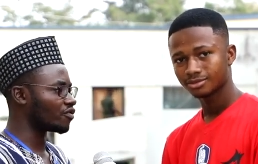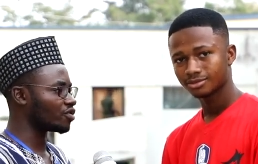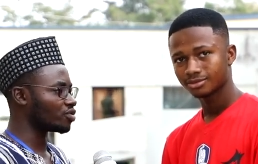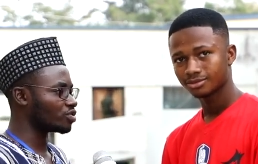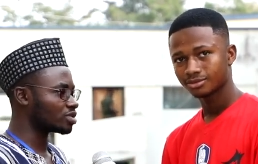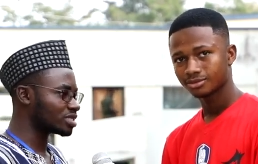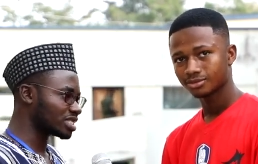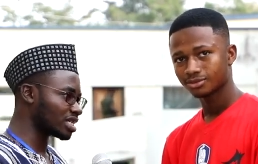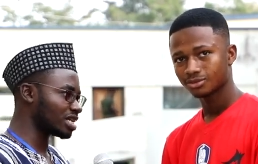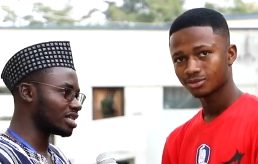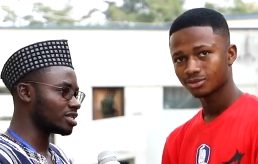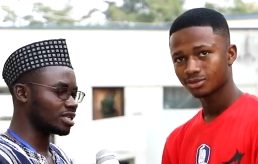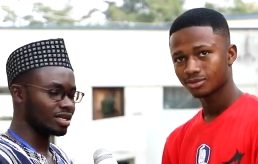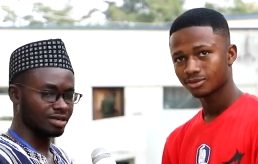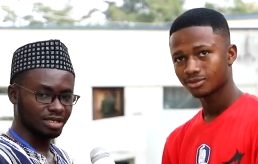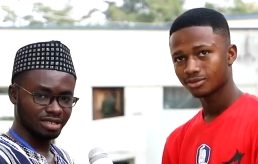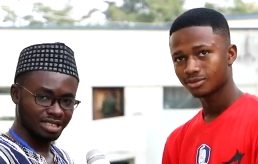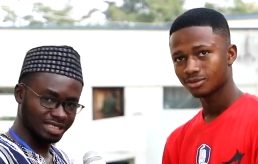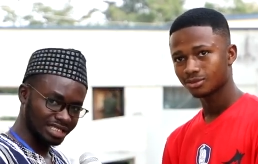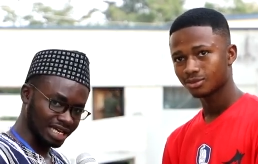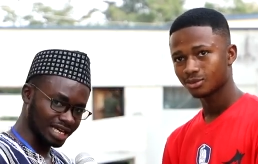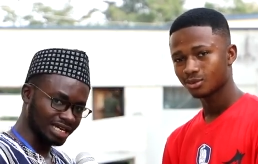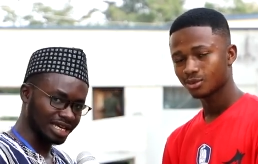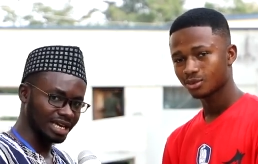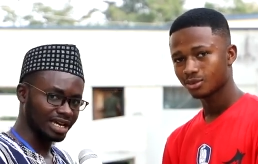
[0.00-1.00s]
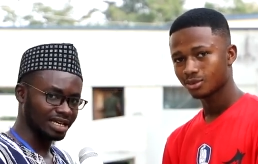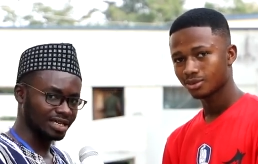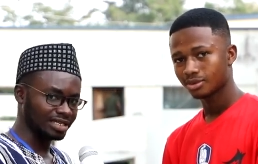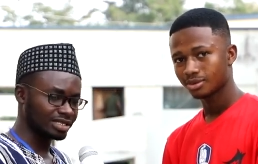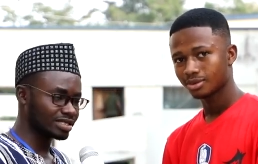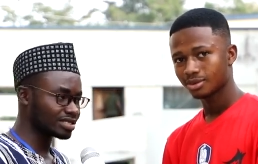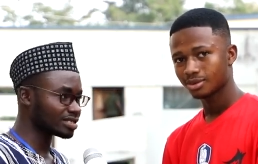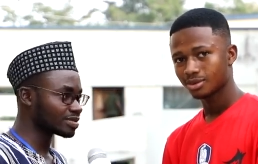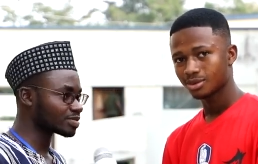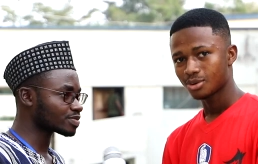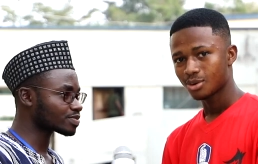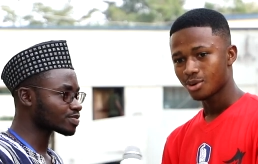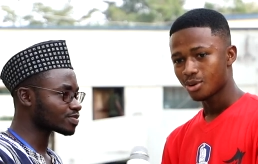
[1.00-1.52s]
Speaker 1: of you? Tell her. Tell her
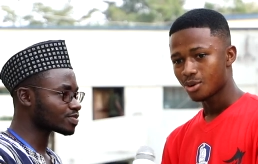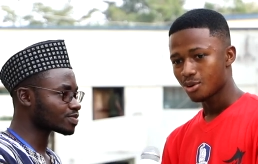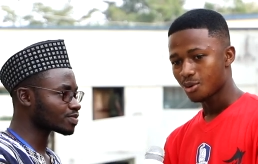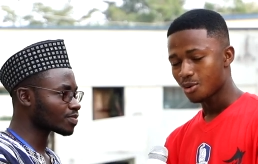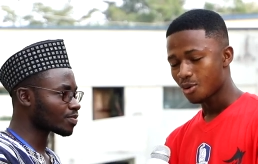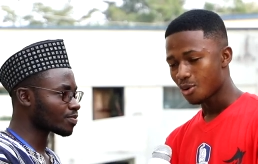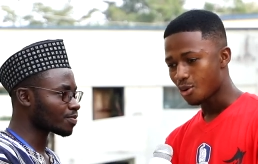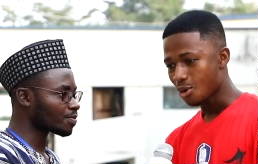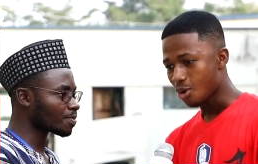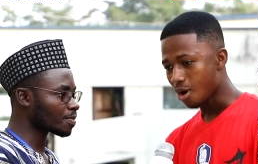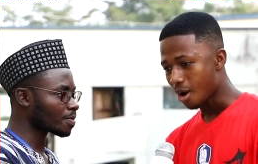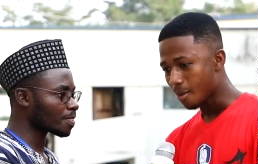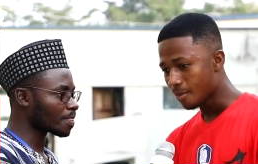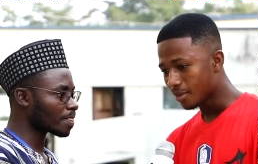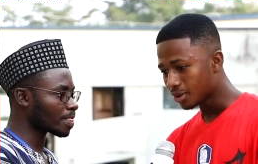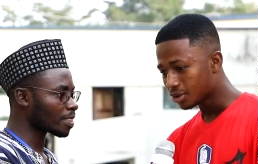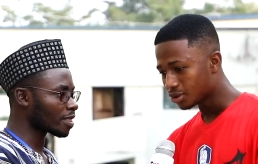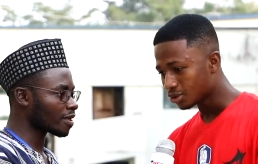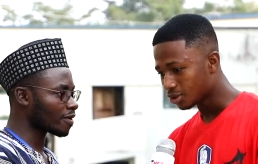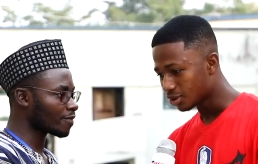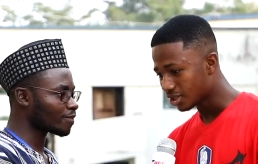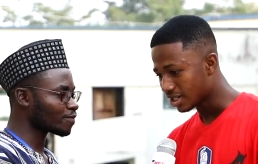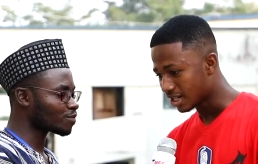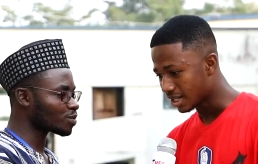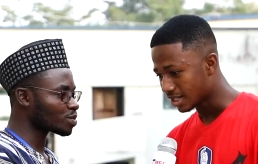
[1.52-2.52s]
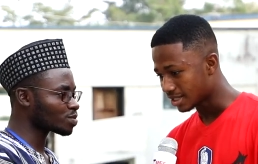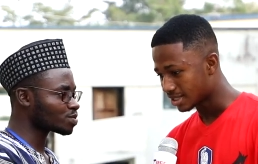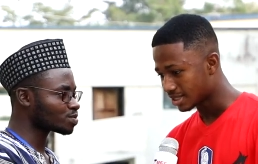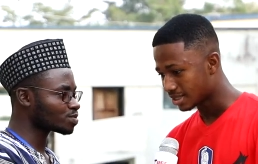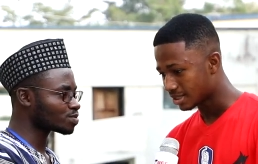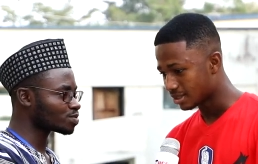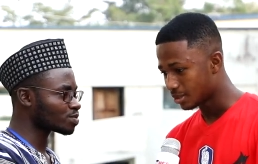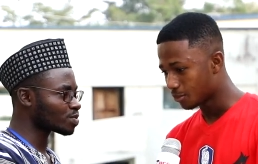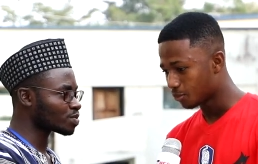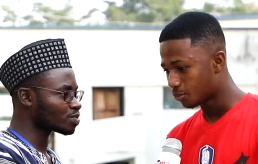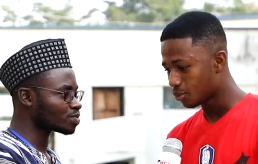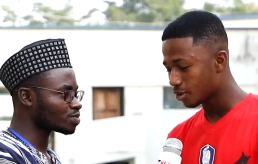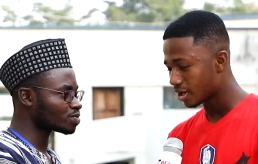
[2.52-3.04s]
Speaker 2: or oh, I make sure that
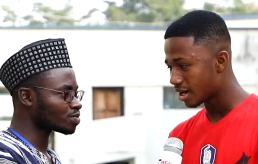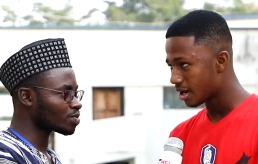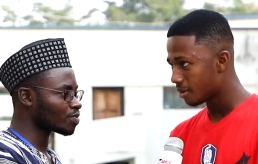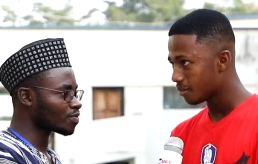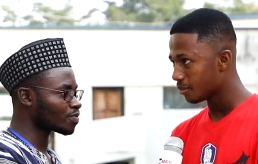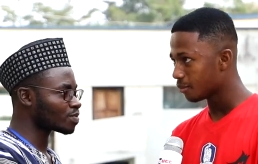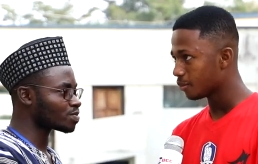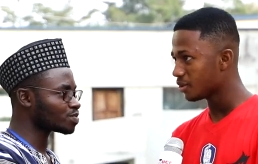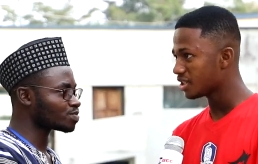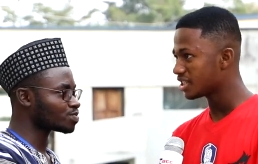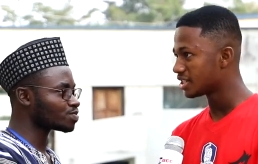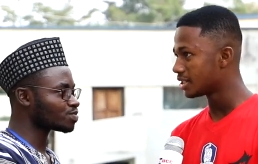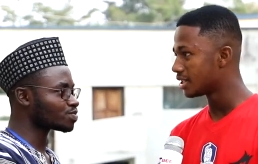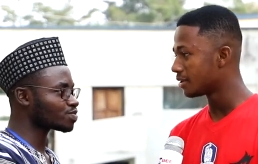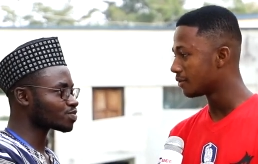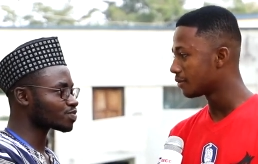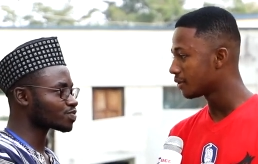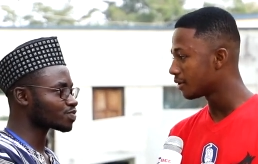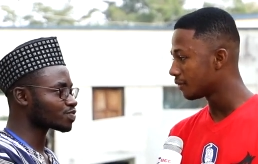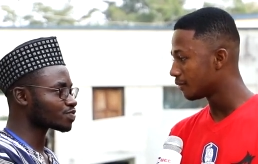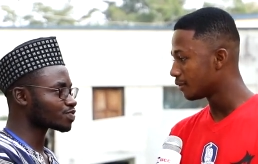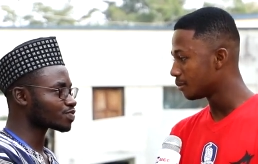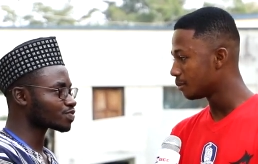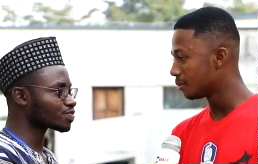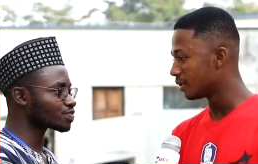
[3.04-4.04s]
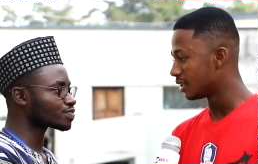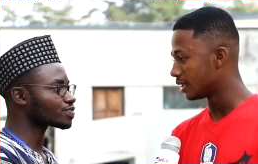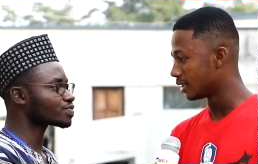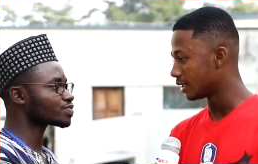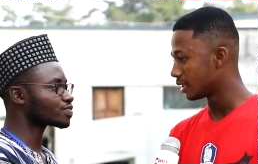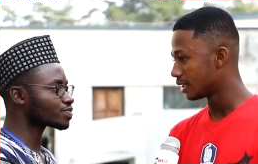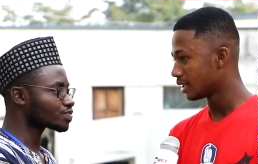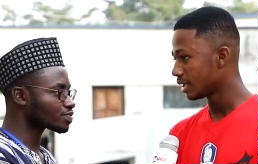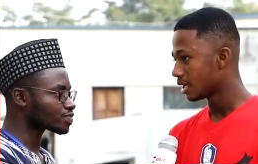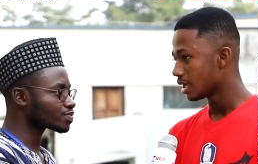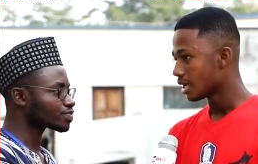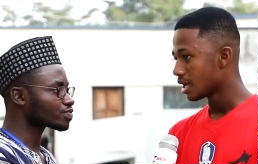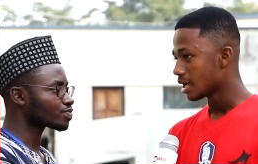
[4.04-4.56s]
the program which they've given me,
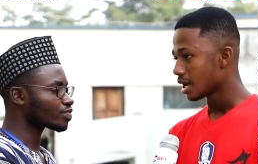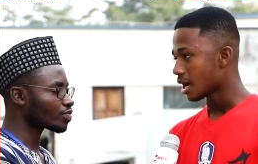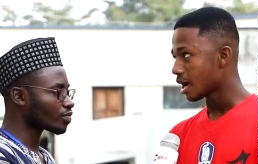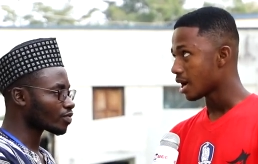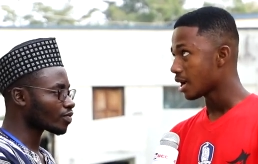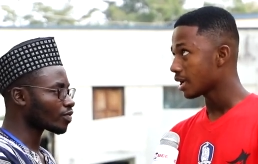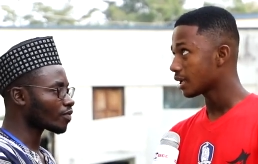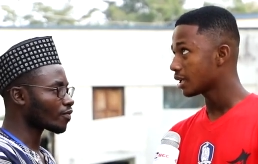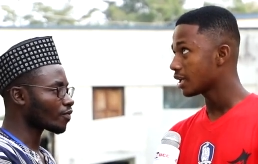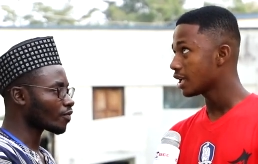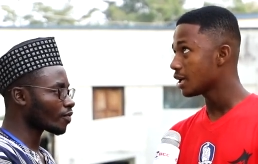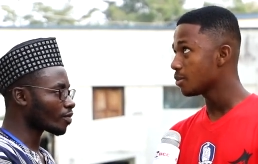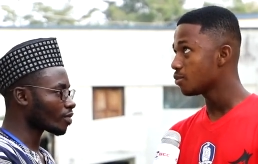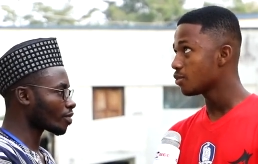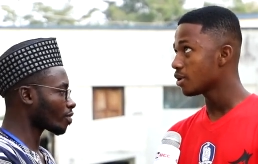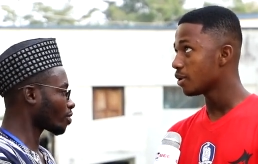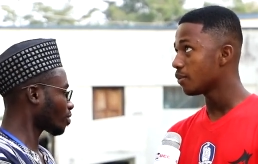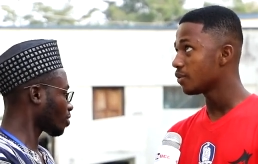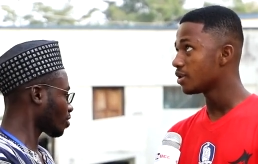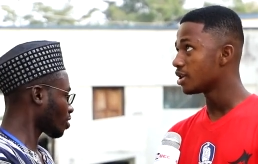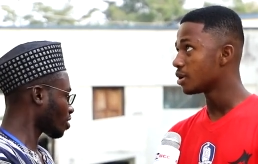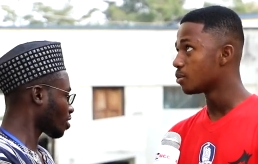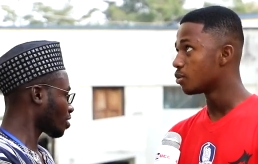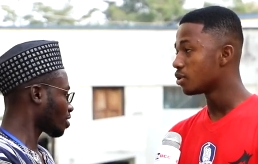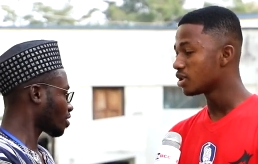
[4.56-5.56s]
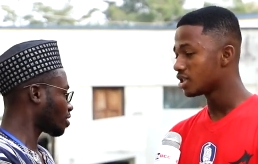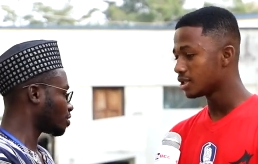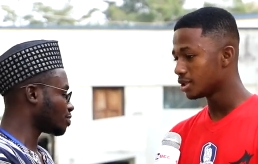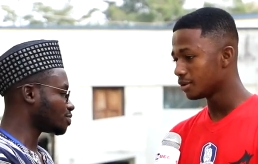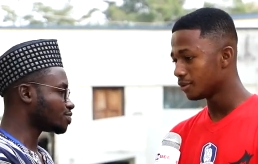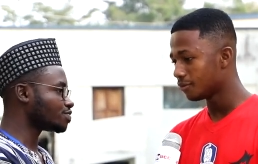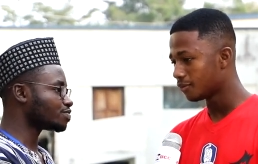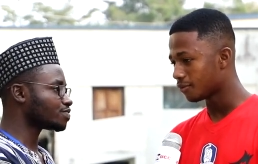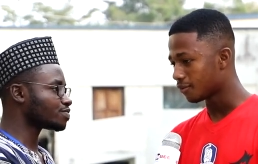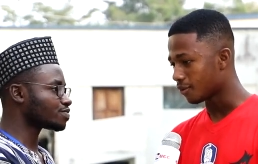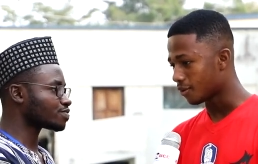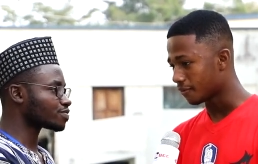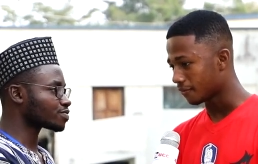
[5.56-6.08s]
I came there with the motive
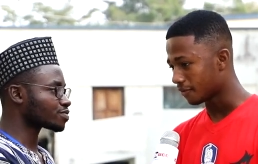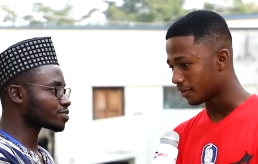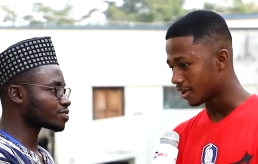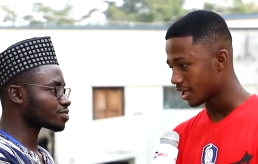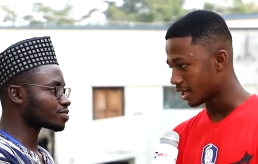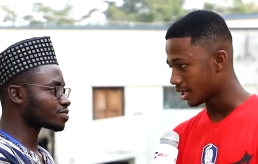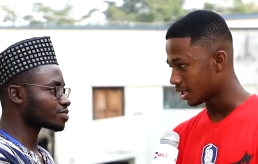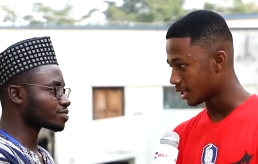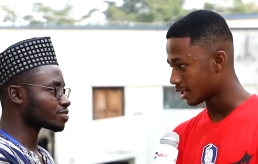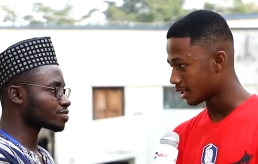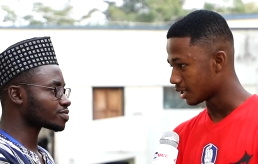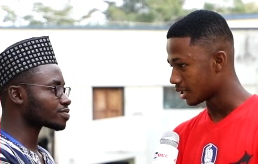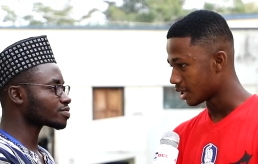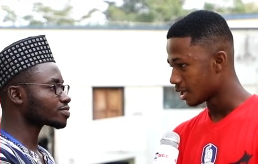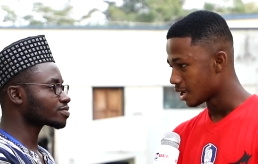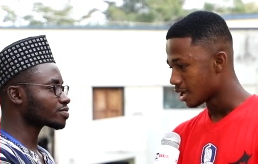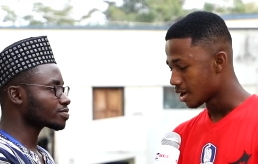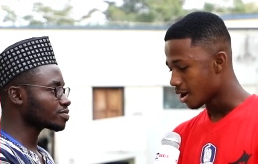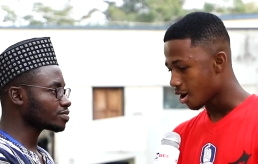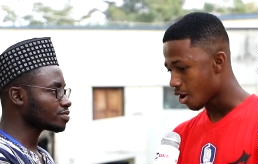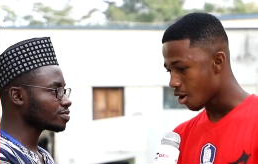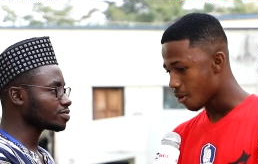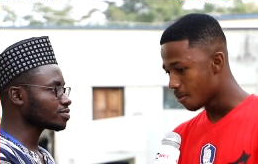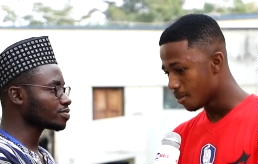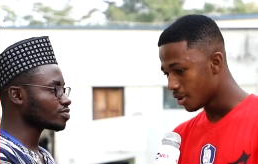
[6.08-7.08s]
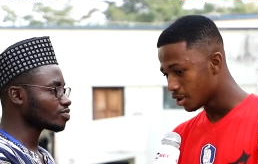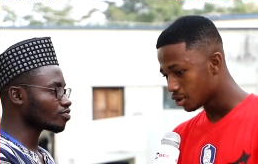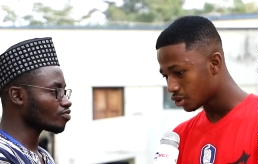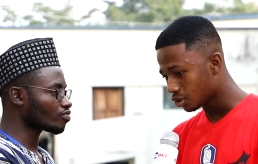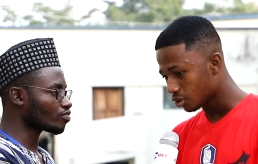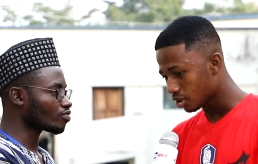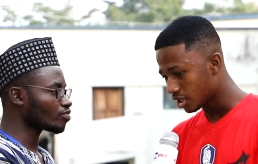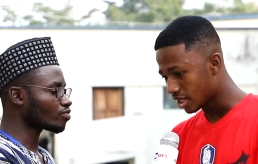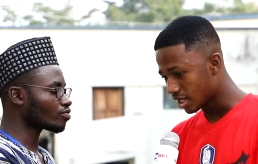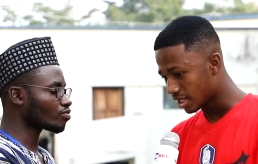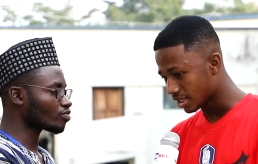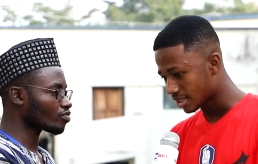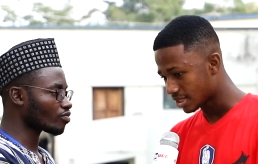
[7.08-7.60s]
of learning. I'll make sure
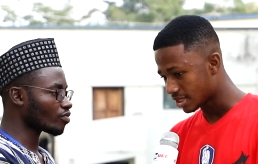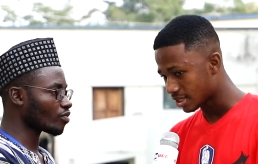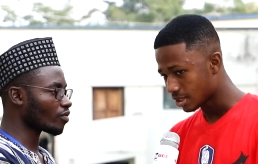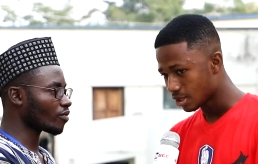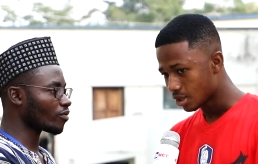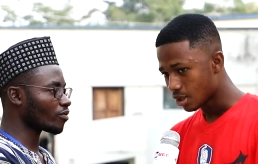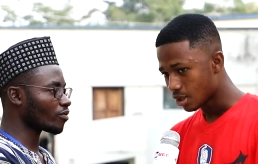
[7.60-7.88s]
that